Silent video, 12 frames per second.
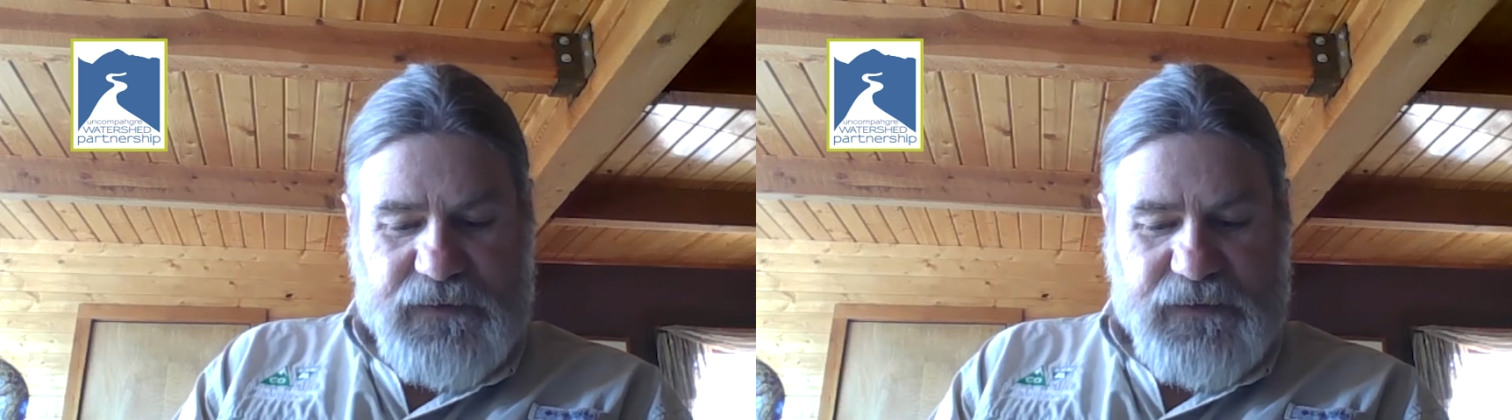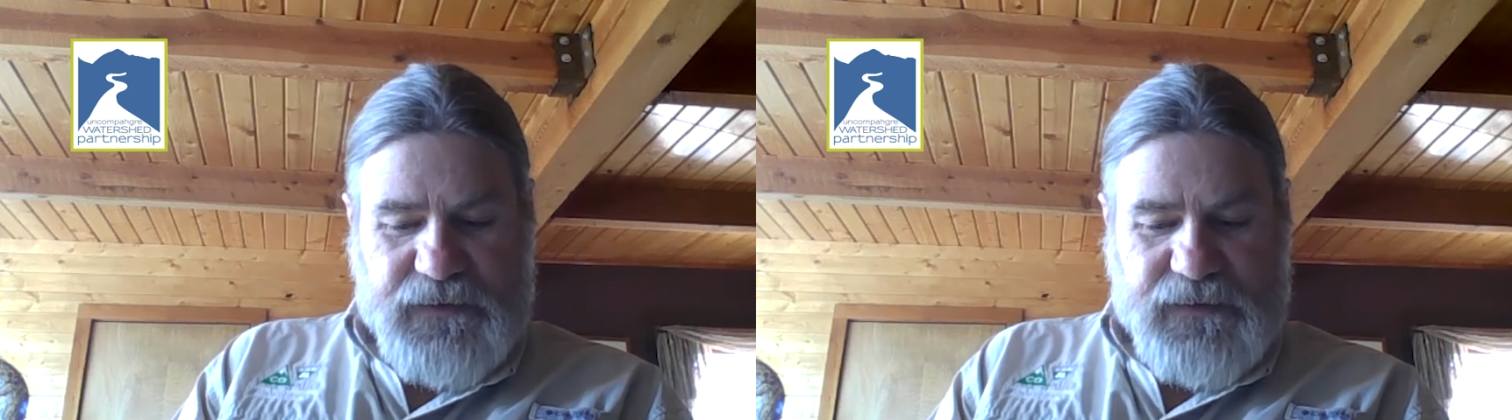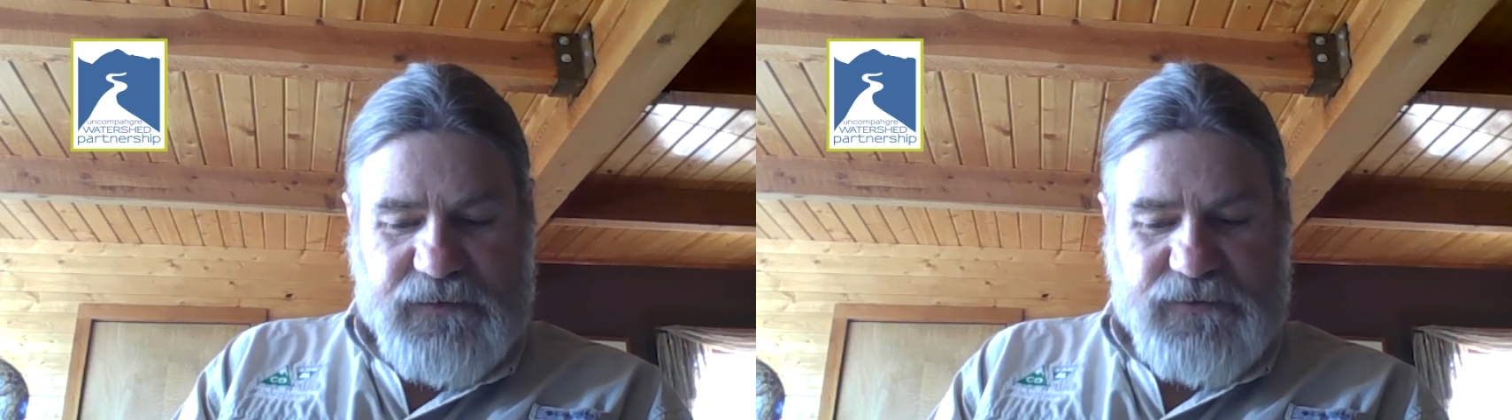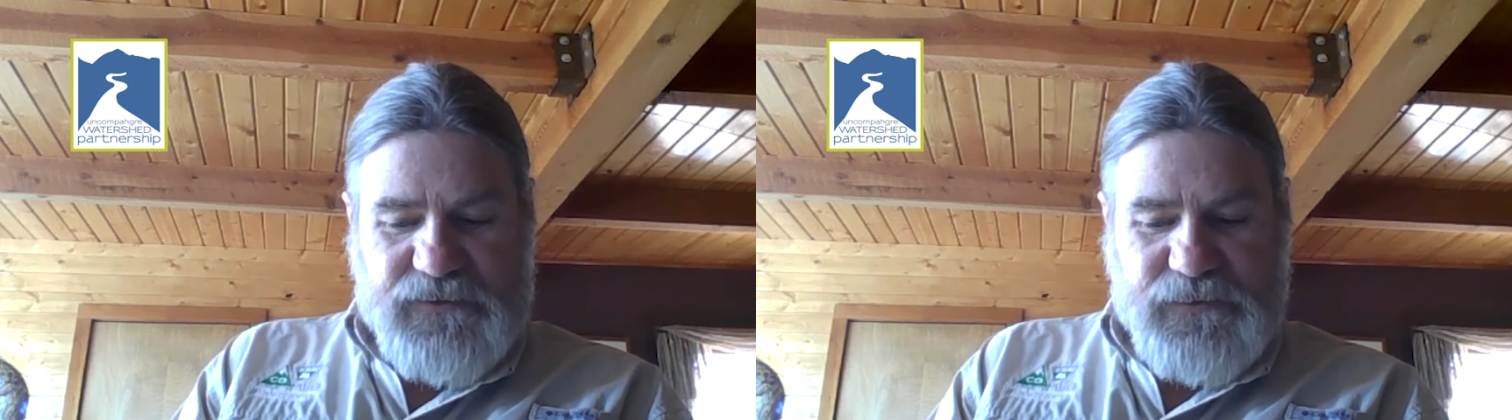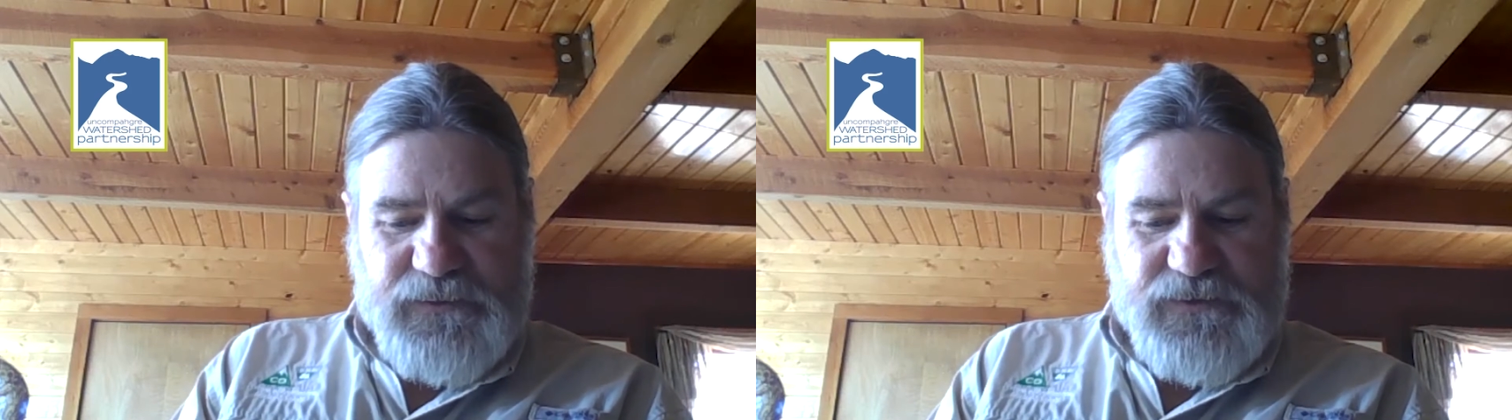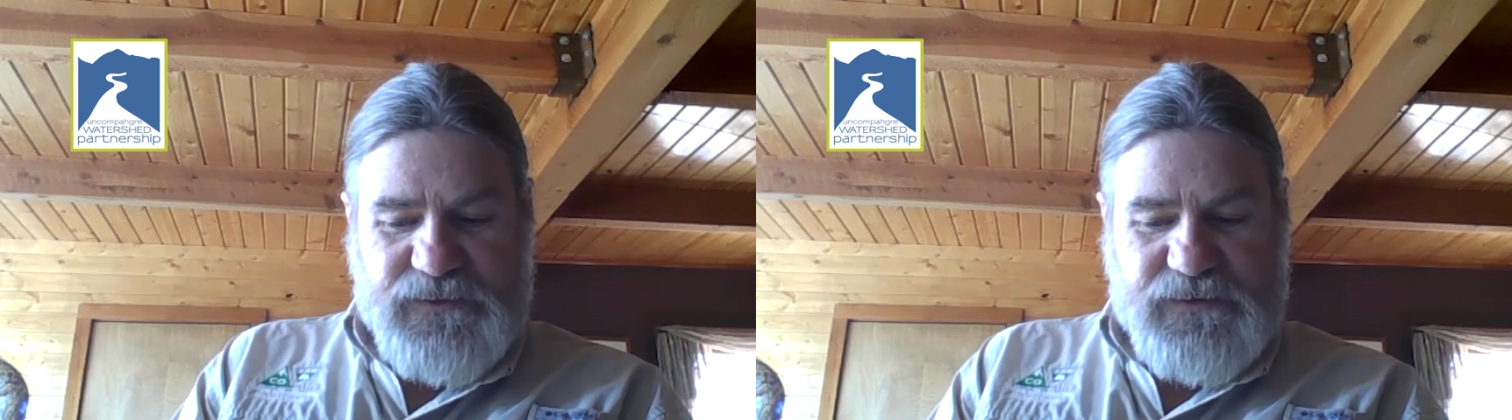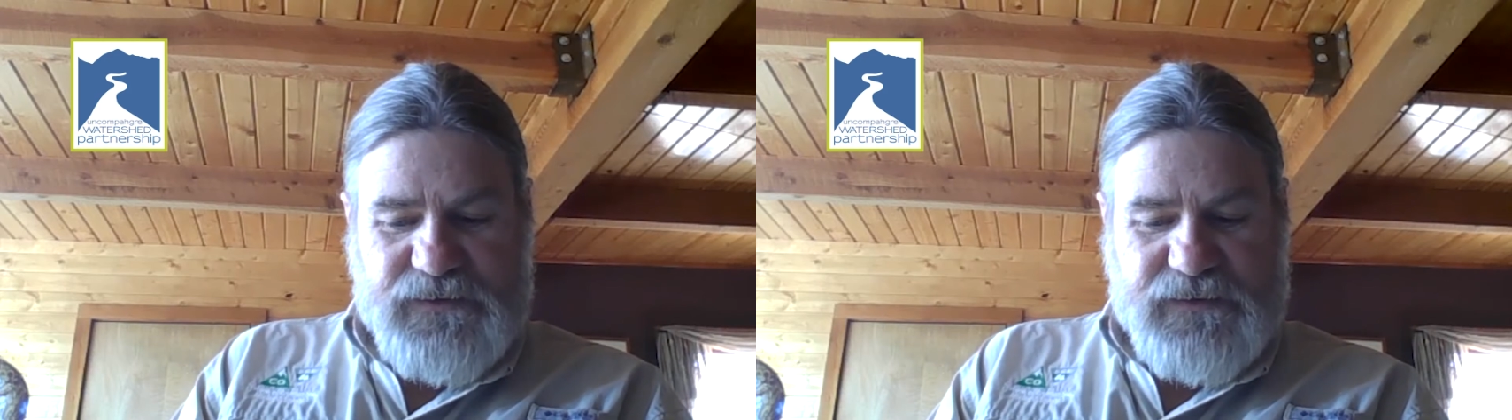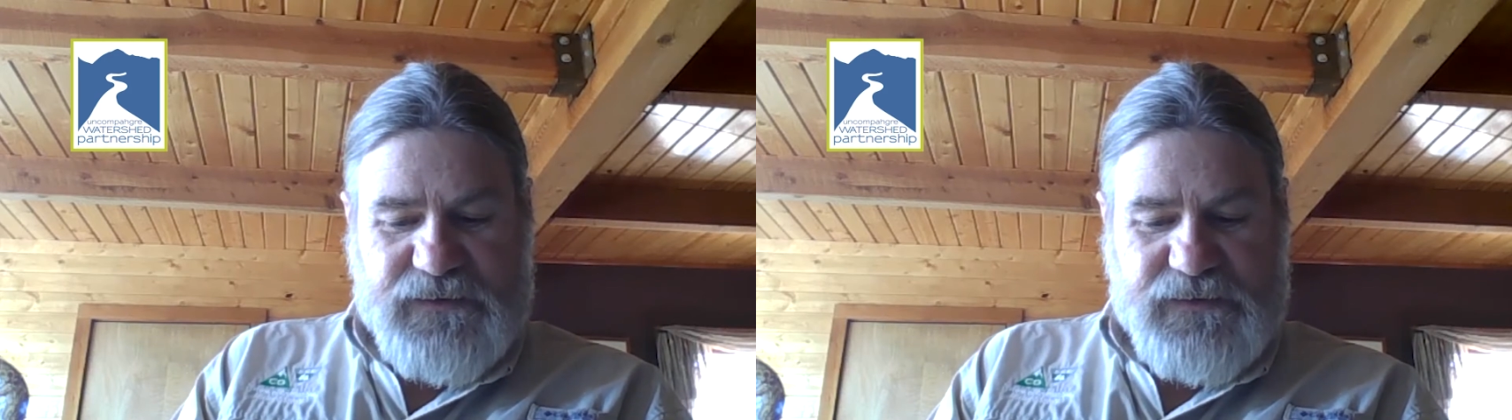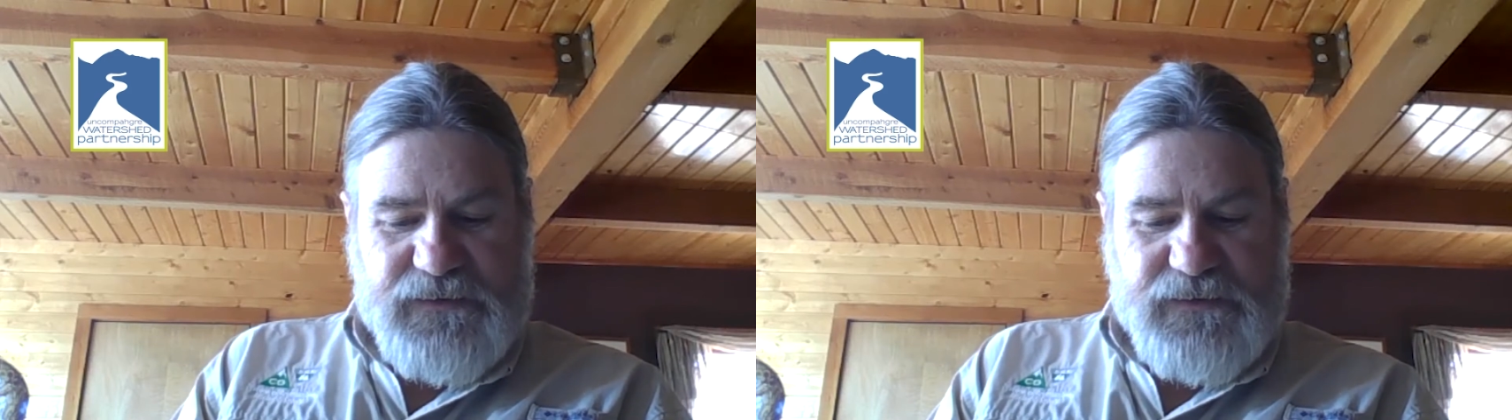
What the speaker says: I guess it was in